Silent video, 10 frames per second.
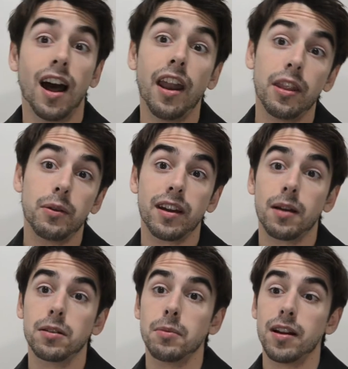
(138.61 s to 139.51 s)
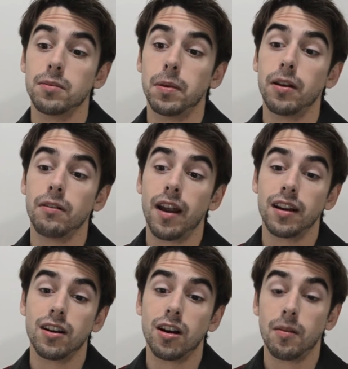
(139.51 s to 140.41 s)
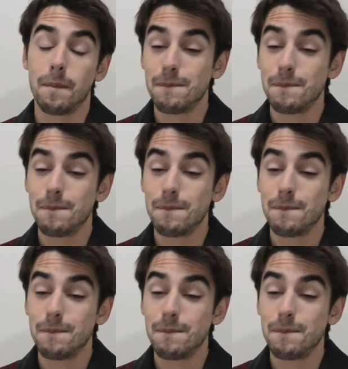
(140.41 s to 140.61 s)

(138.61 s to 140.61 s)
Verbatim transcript: Another one that comes to mind is Peter Ragnar.